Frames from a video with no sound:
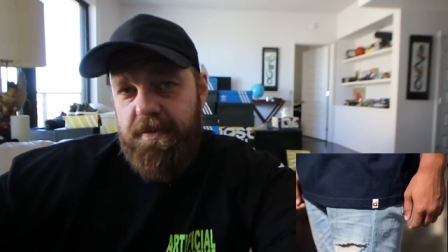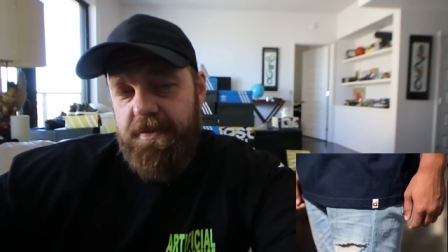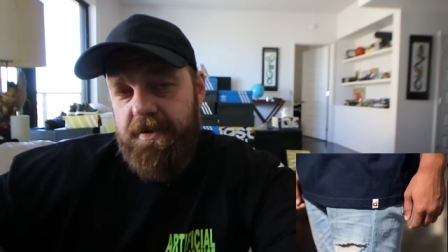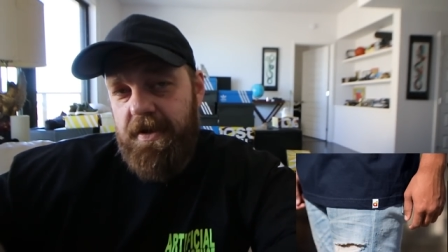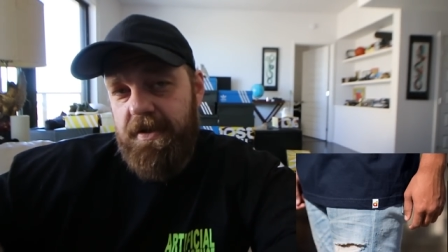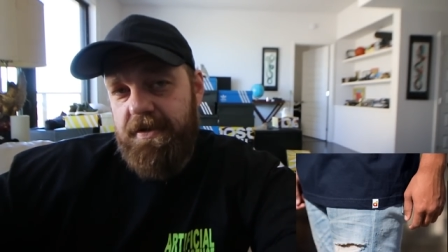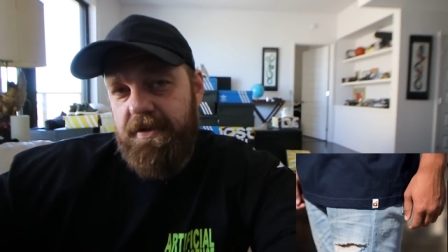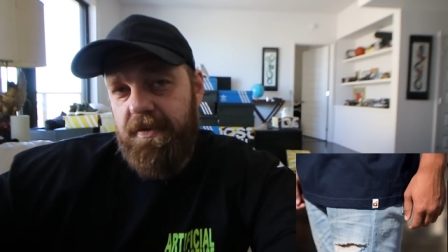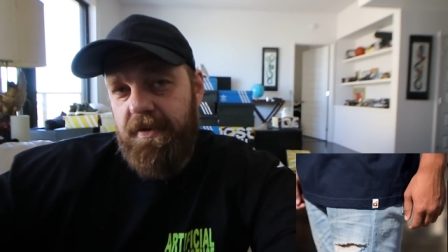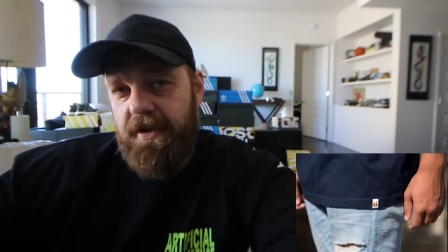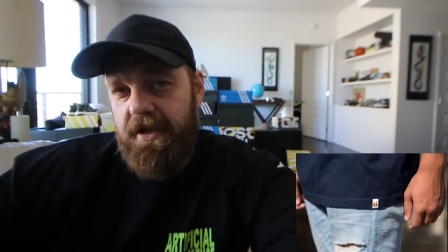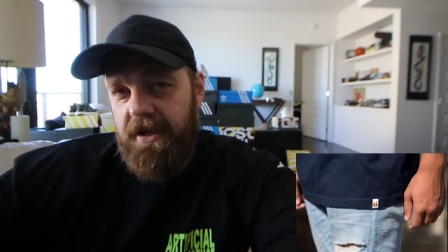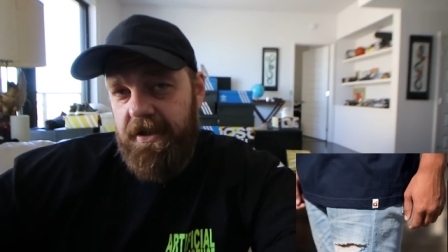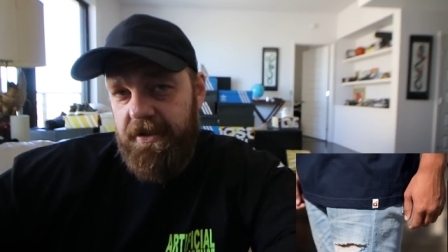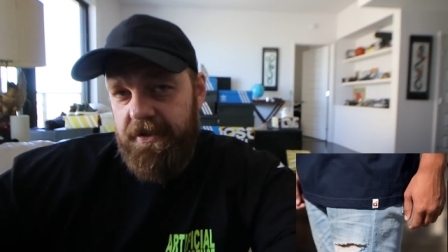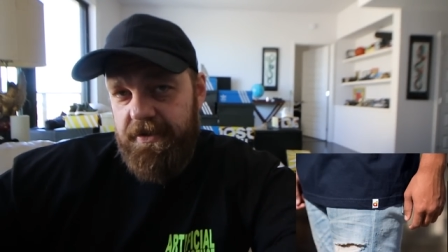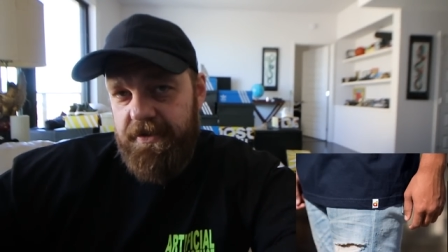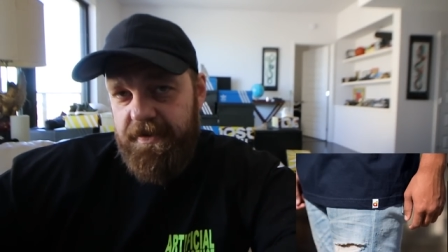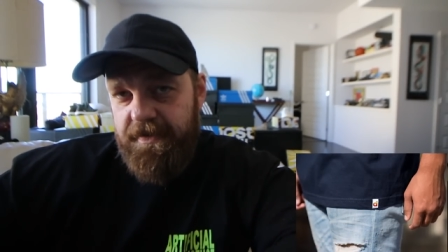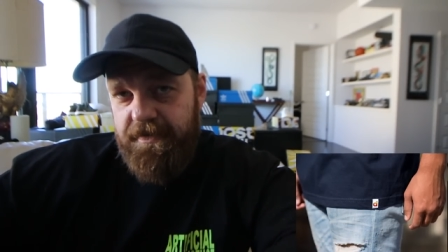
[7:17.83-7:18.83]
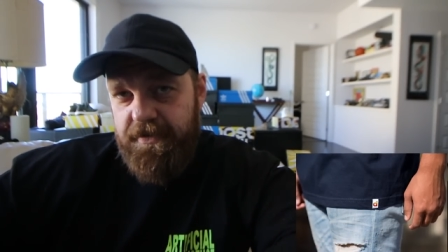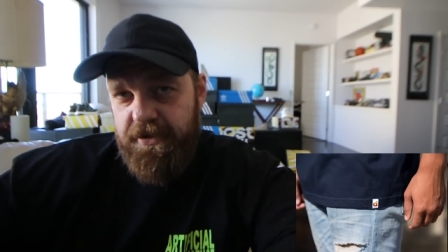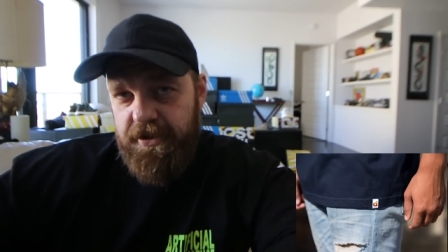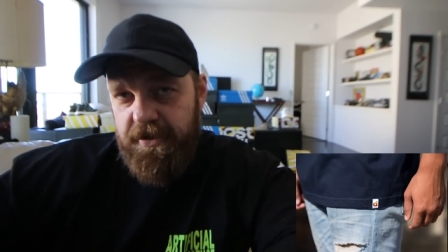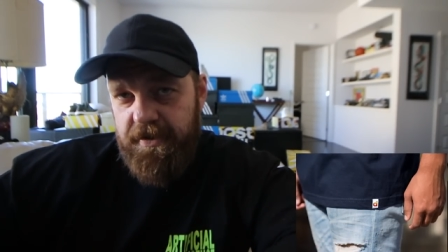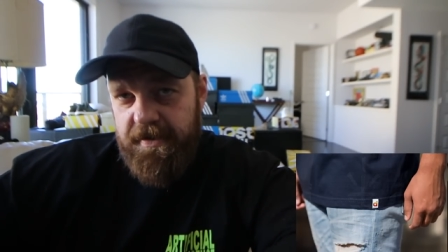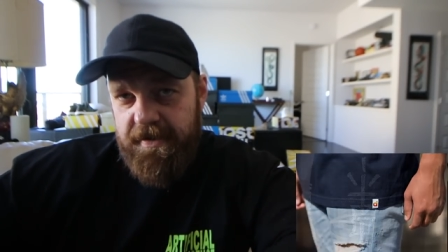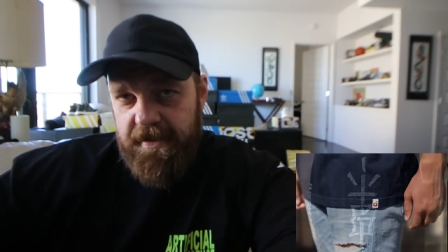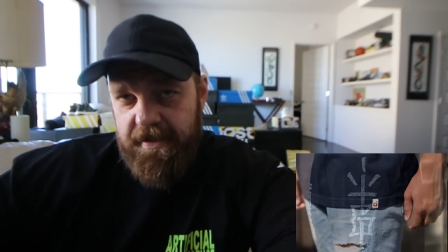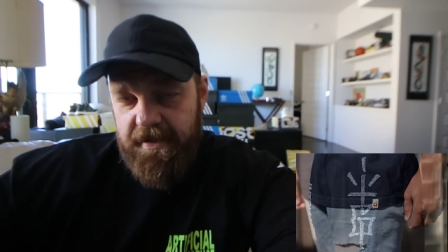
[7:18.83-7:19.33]
there's also colors of
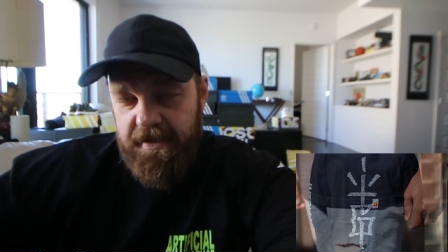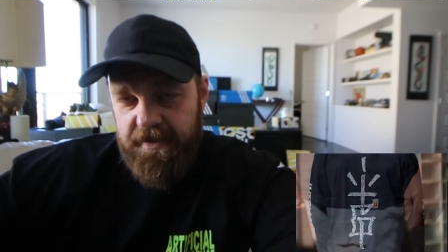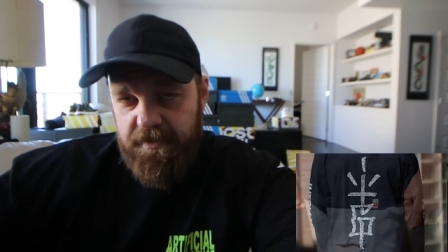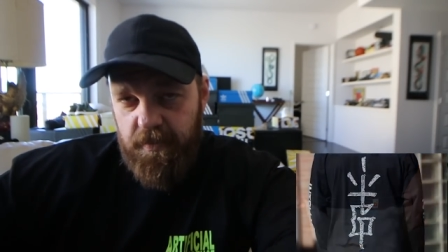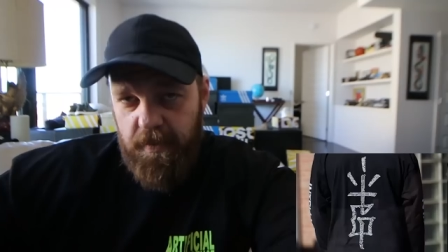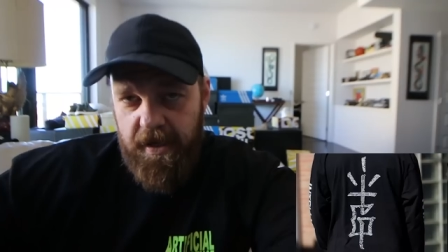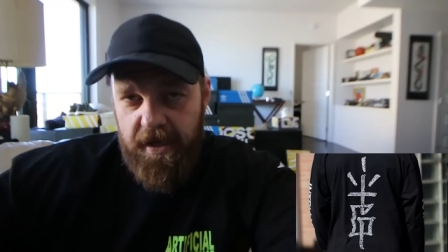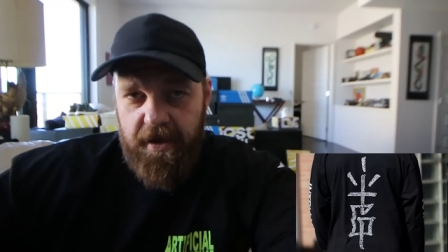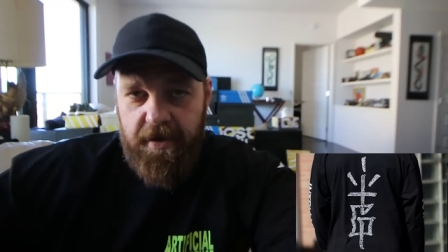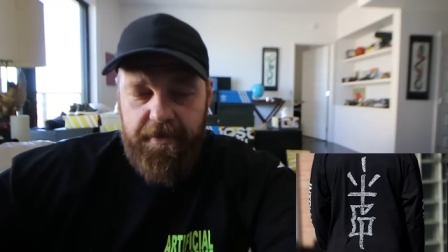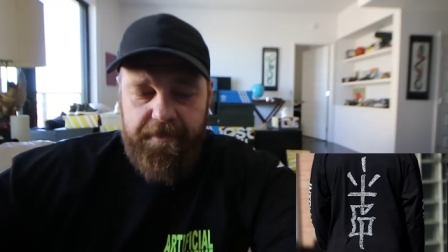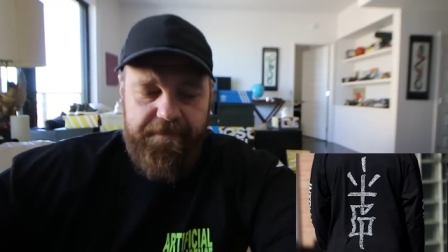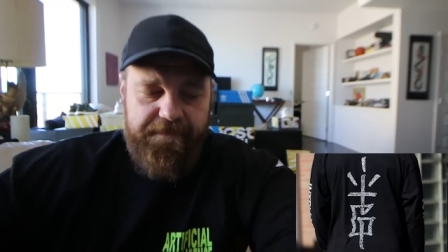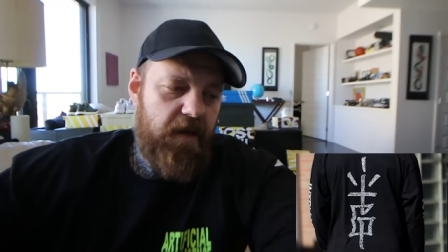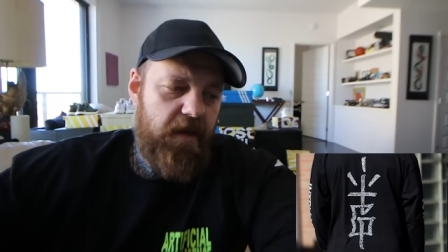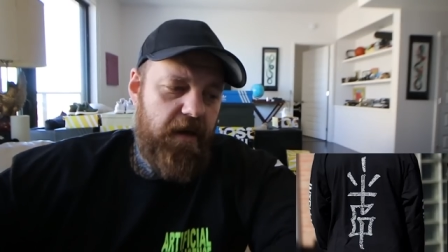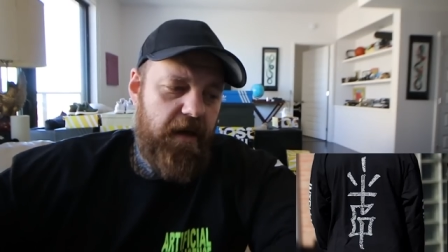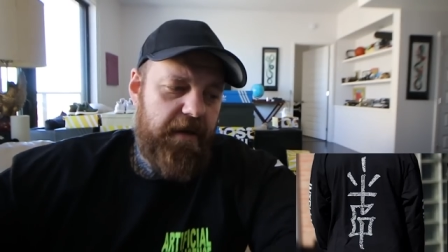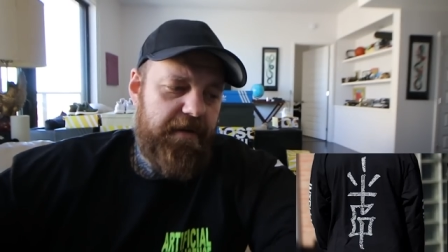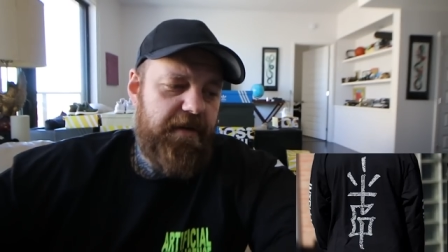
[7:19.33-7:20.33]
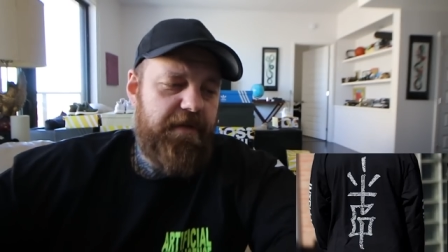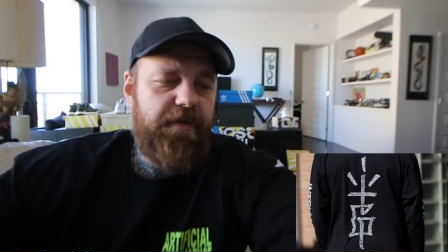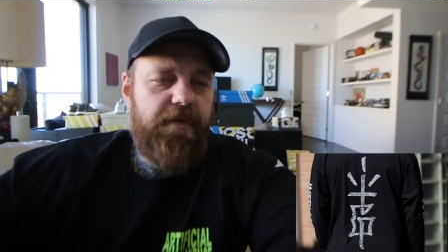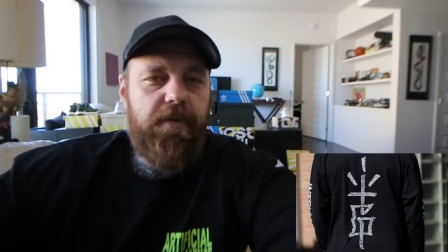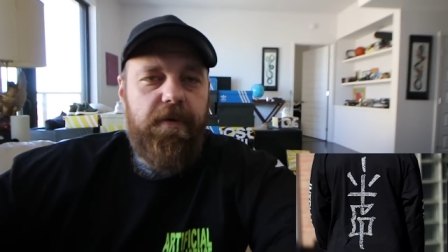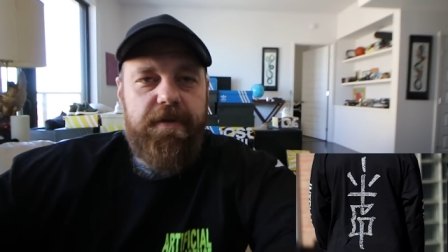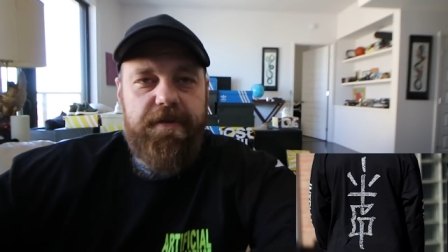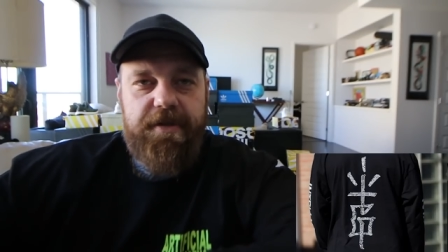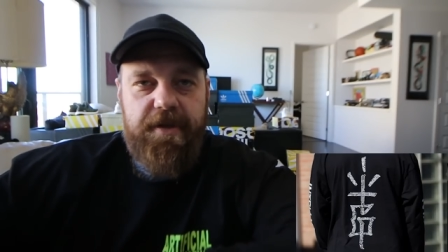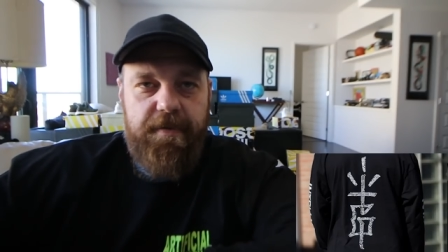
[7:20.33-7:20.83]
shirts in as well. Uh,
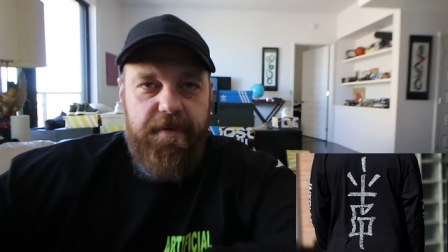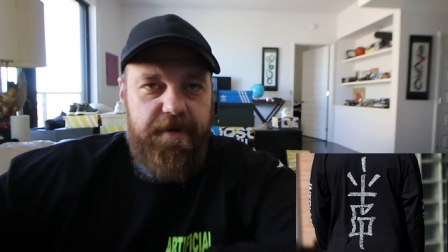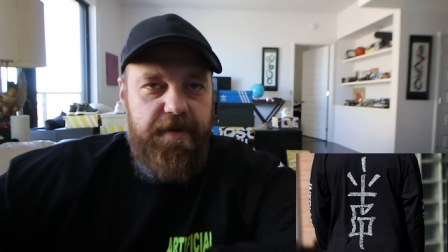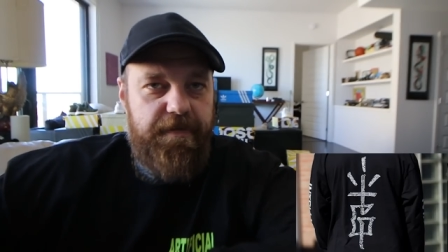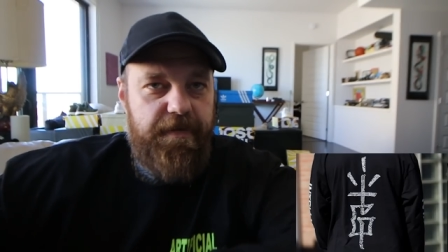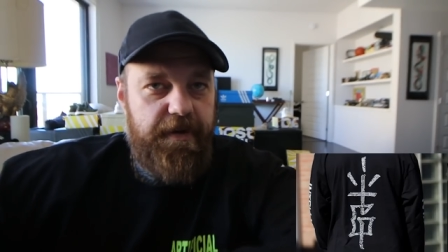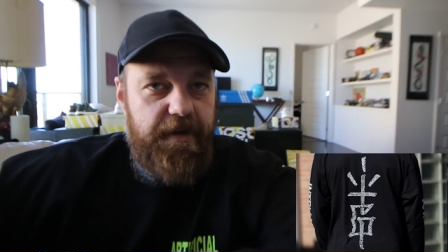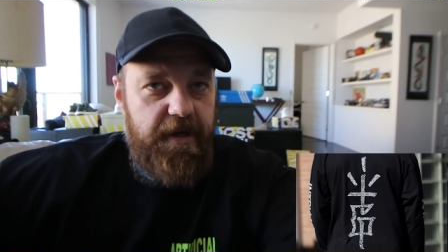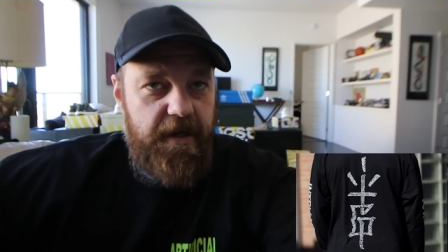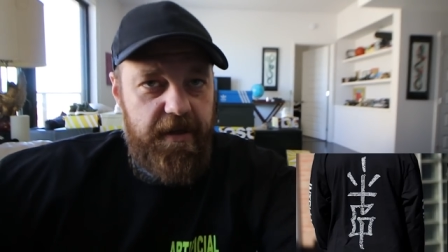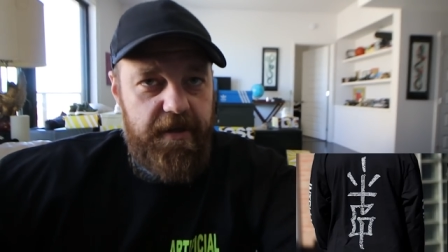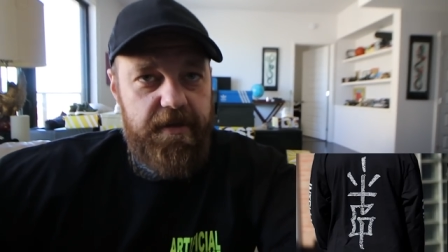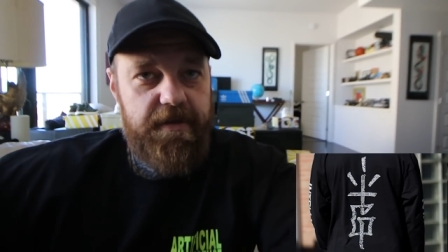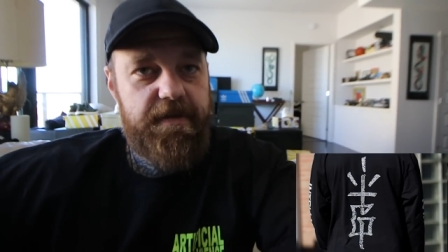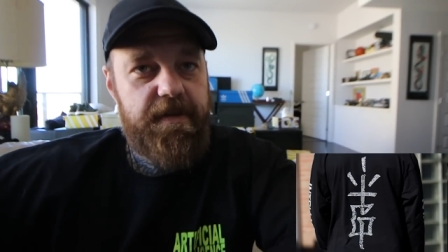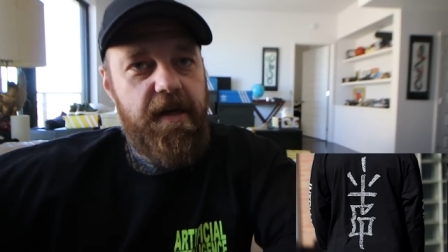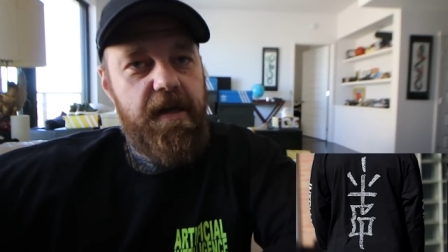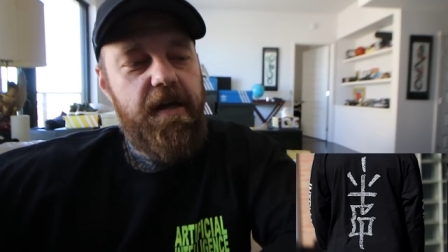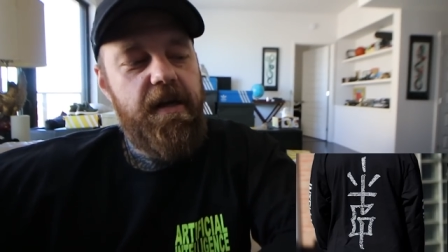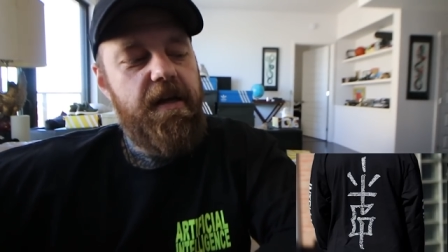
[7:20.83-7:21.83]
different ones come in different colors.